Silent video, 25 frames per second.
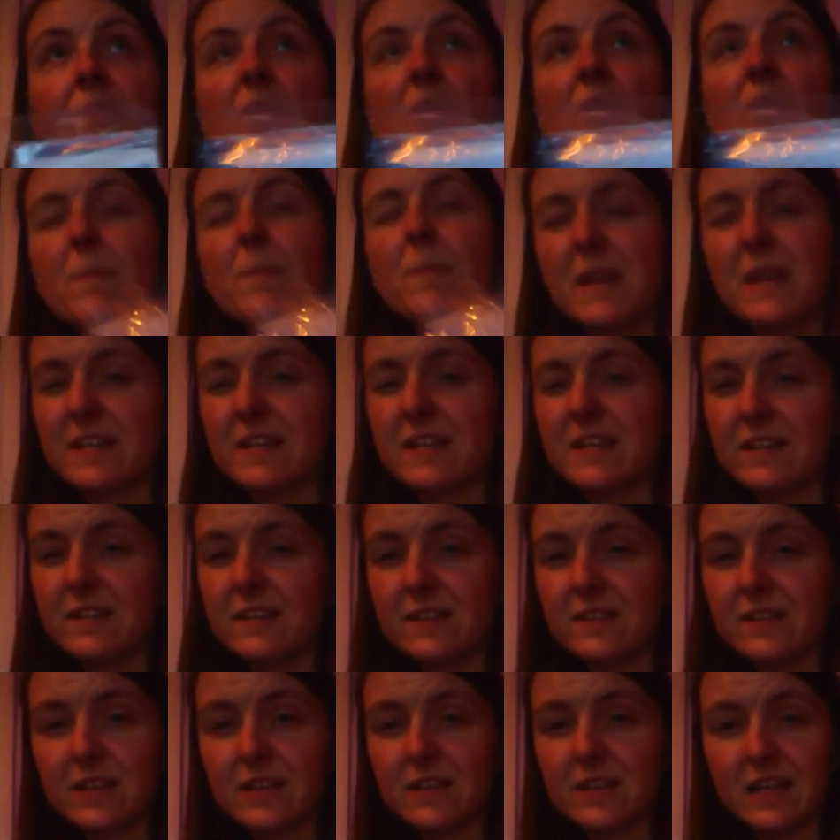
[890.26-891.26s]
Not a big,
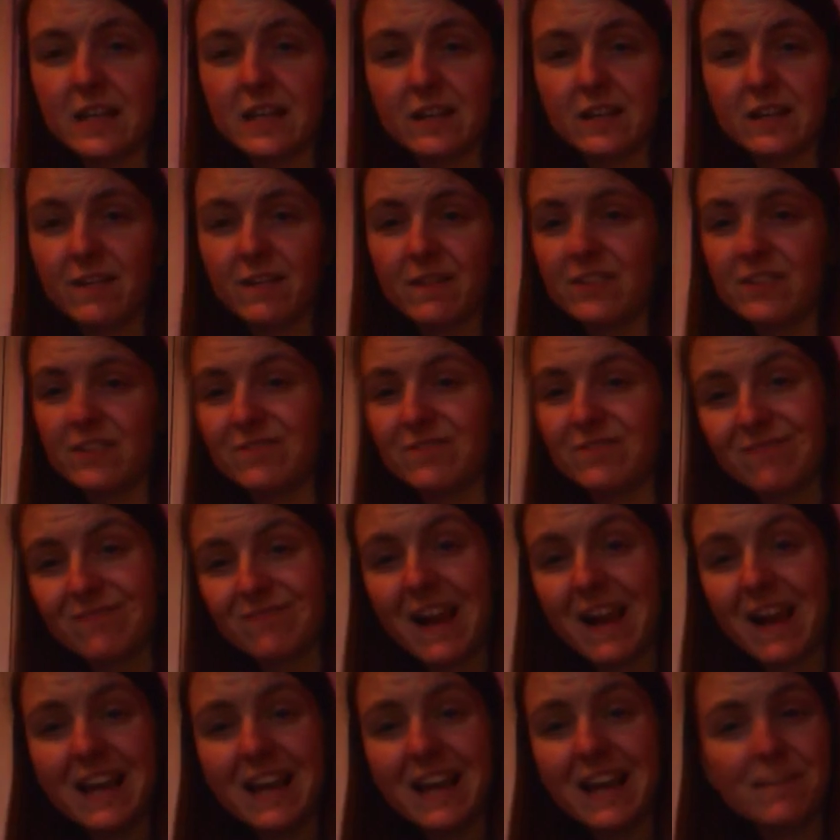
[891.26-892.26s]

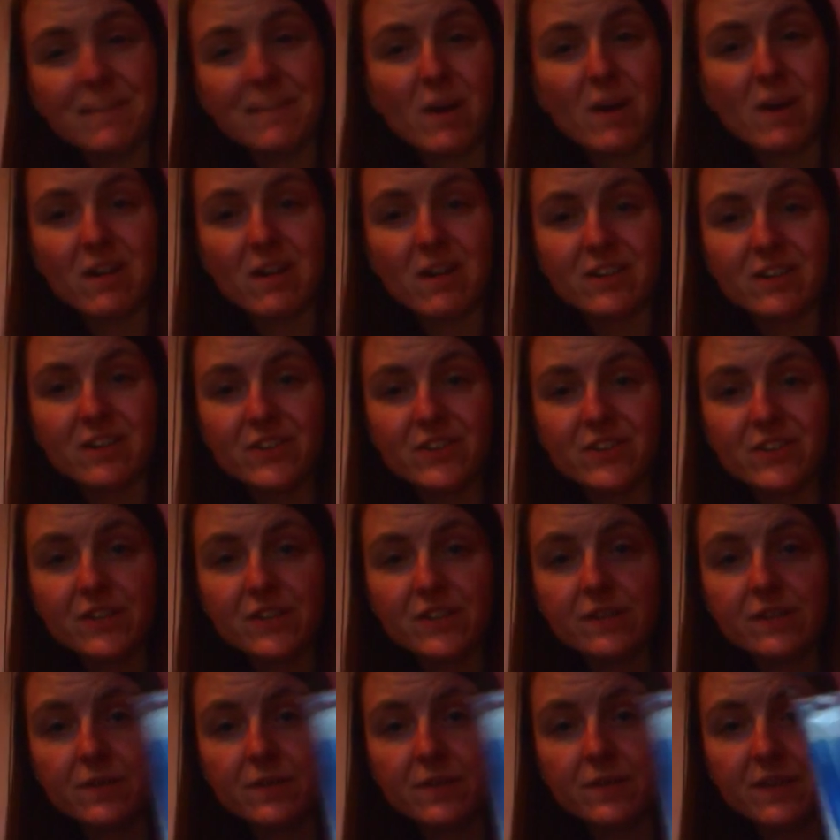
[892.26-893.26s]
I like
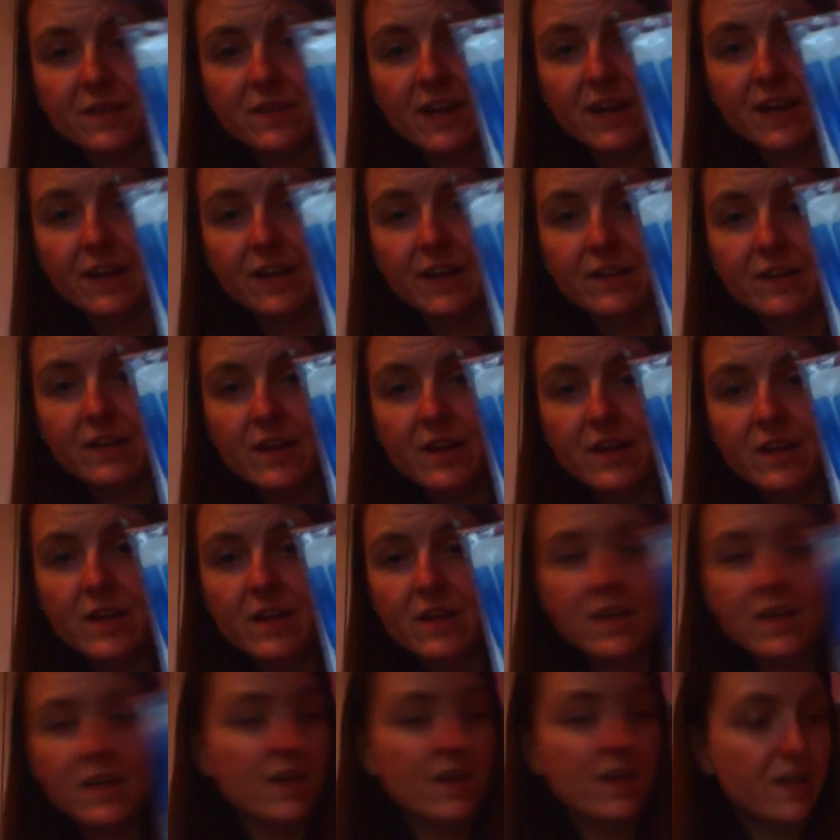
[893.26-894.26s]
bargains, so yeah.
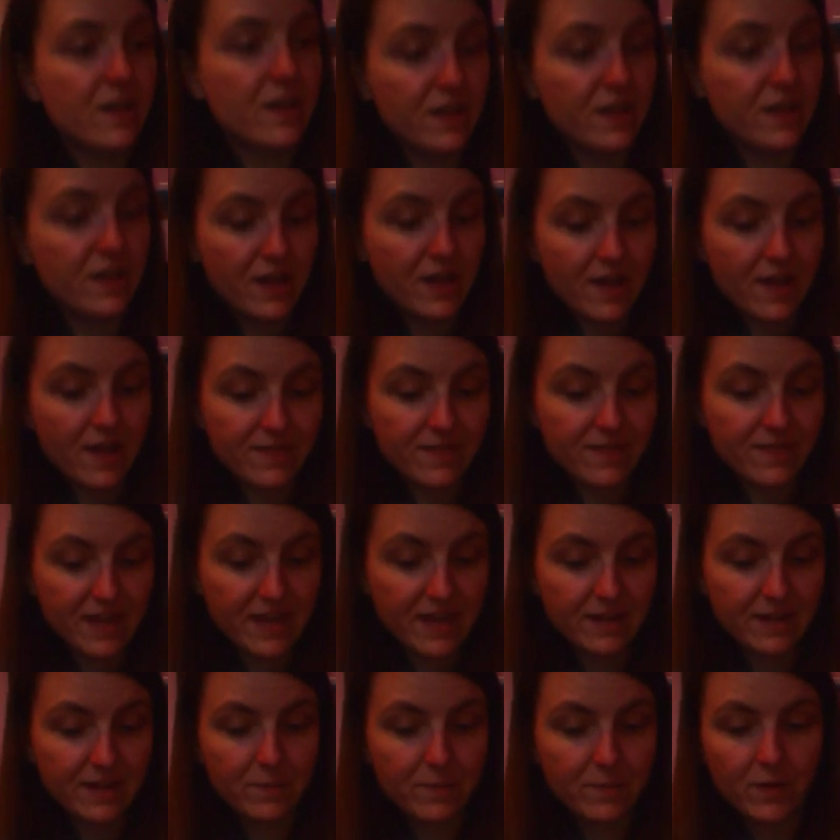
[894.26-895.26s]
And
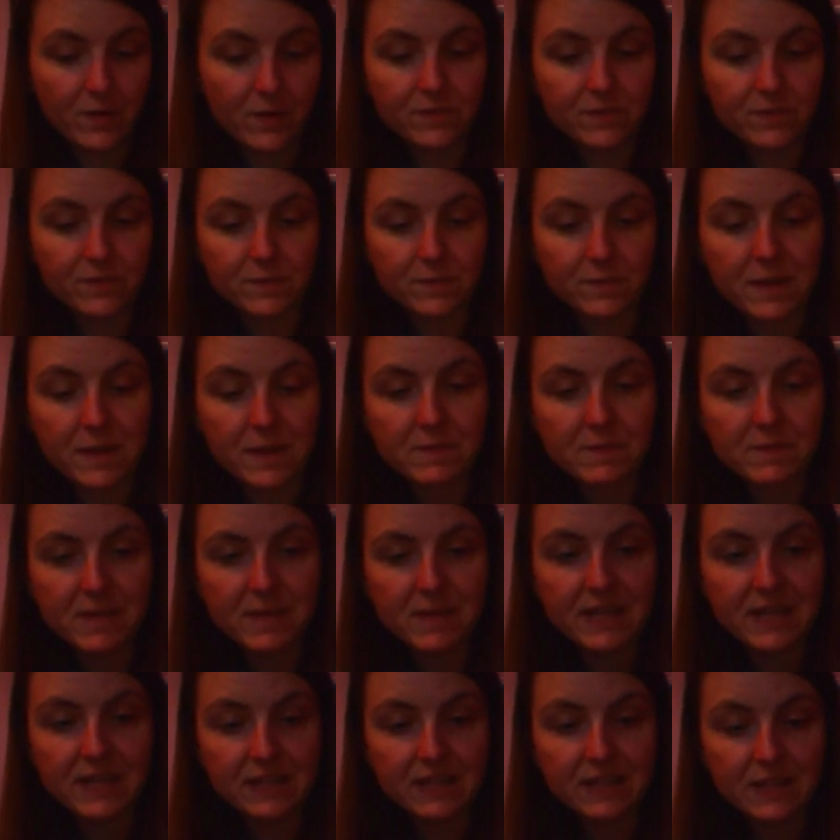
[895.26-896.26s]
then I bought some
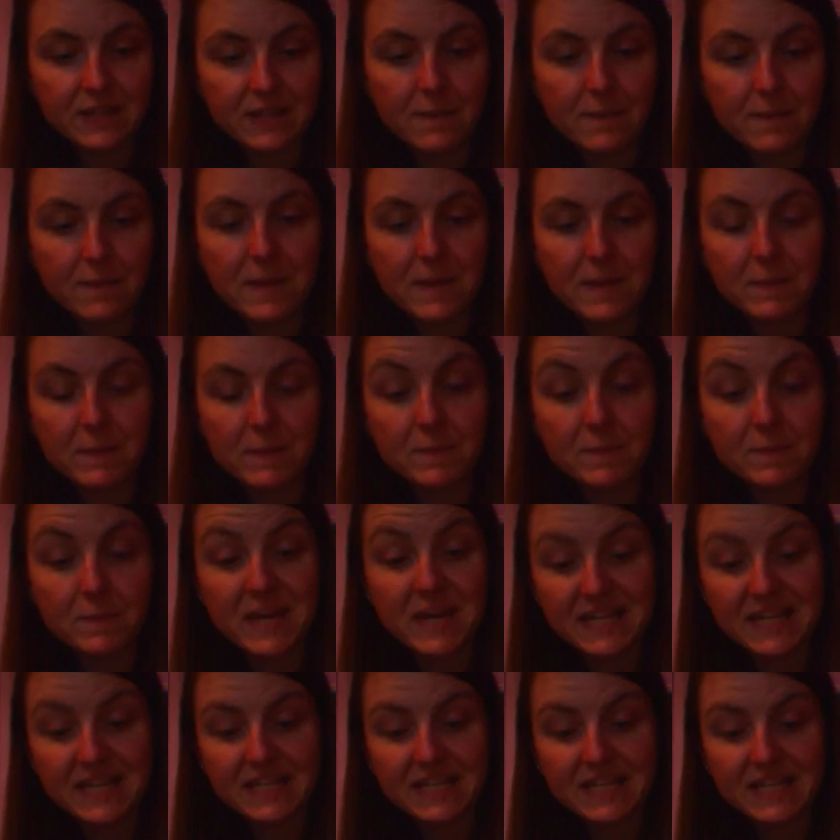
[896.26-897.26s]
Papermate
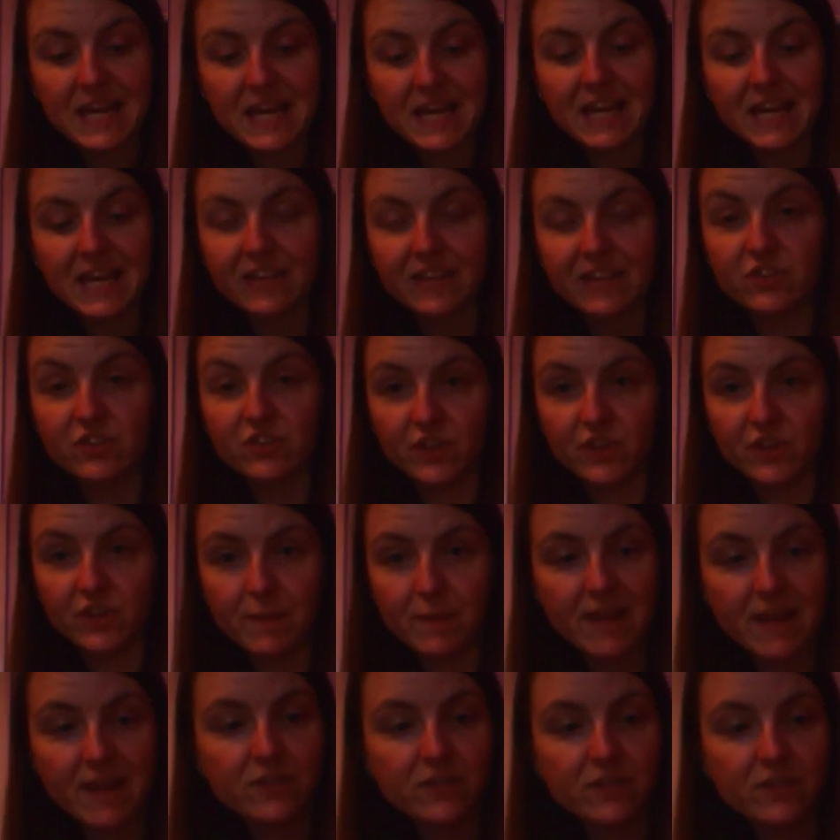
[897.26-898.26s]
ink joy
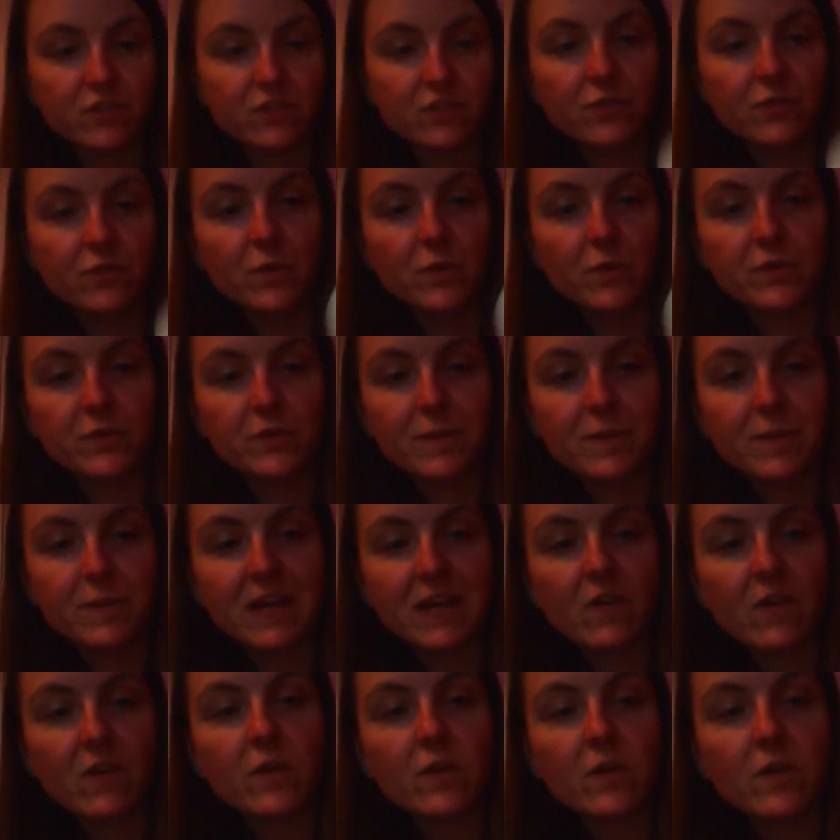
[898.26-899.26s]
pens. There's 4. There's a
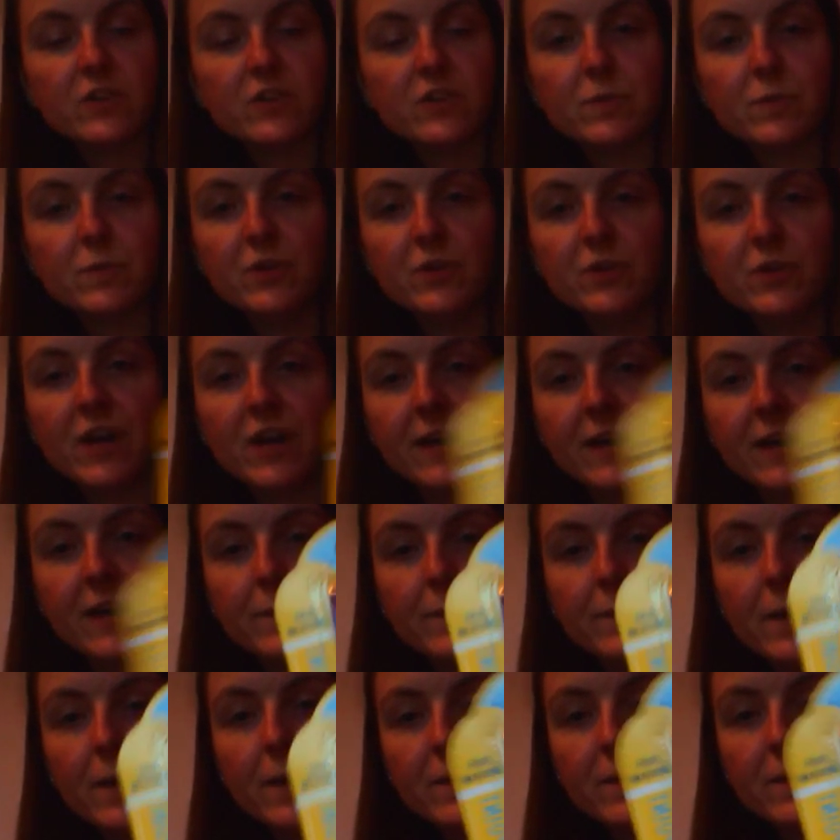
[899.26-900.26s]
pink, orange, blue
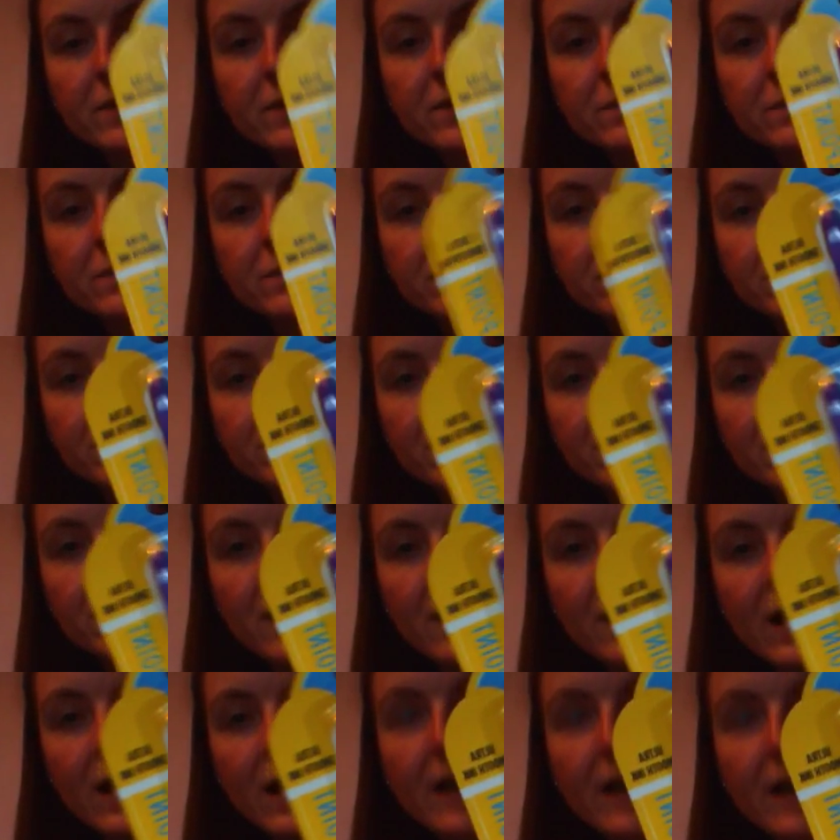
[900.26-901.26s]
and purple,
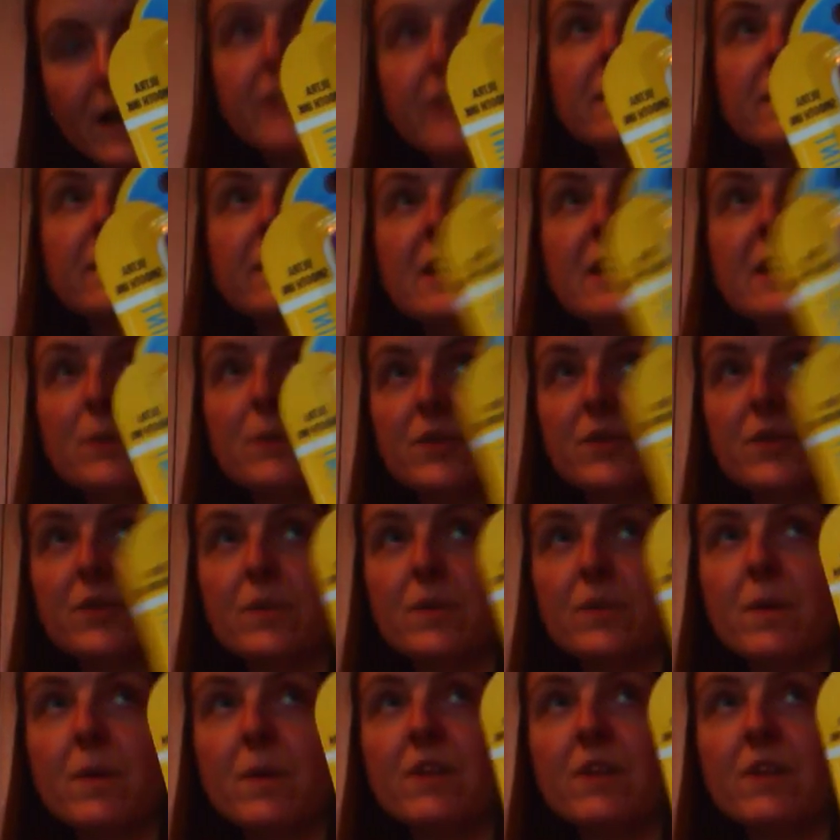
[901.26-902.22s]
and these were also